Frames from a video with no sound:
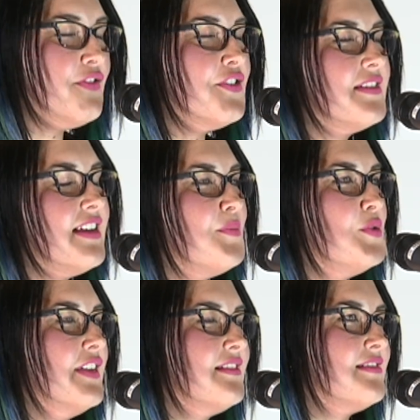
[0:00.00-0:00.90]
So for
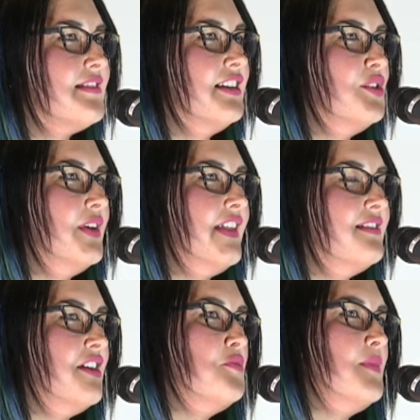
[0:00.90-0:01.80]
example, there's a study where
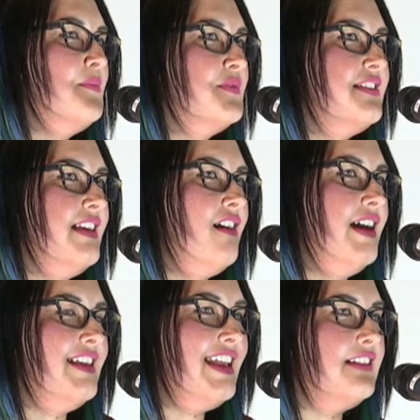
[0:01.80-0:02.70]
they tell mums to
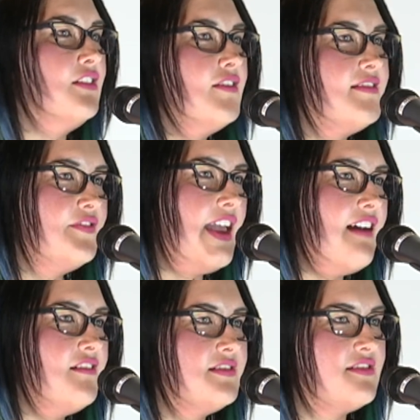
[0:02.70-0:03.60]
either eat lots of
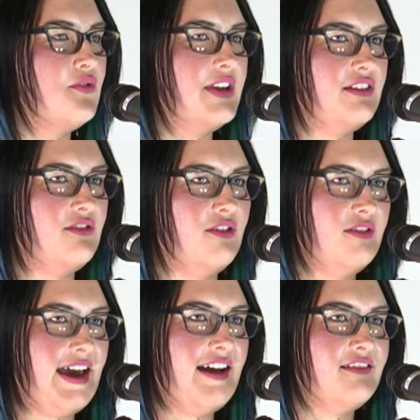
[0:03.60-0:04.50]
carrots or eat
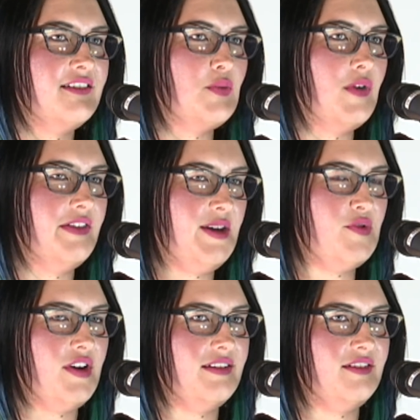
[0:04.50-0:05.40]
no carrots while
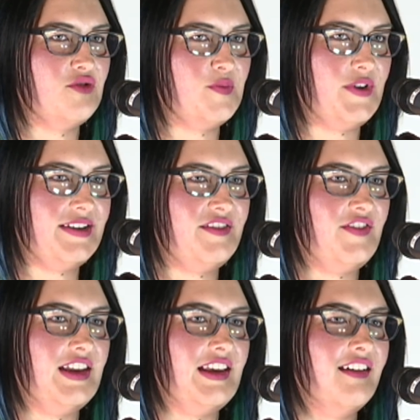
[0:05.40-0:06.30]
they're pregnant or
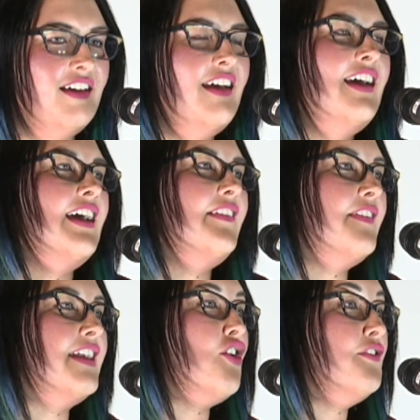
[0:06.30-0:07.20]
breastfeeding.
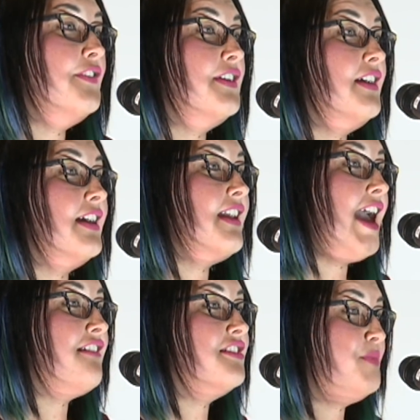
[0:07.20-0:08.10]
And then they offer a
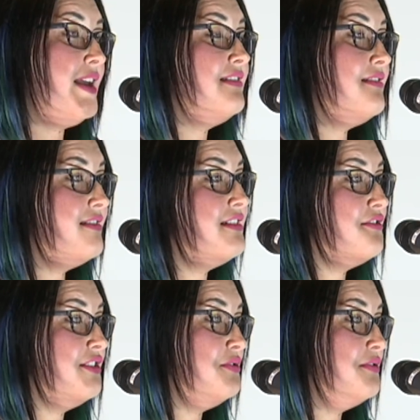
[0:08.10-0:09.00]
carrot-based
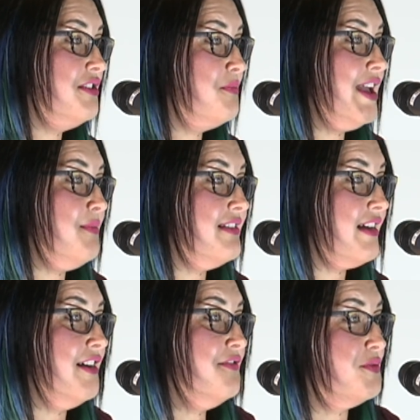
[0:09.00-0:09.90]
cereal to the
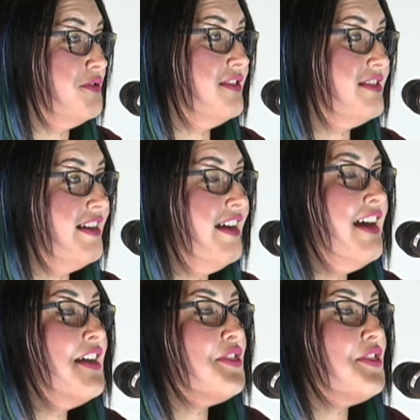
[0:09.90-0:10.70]
babies afterwards.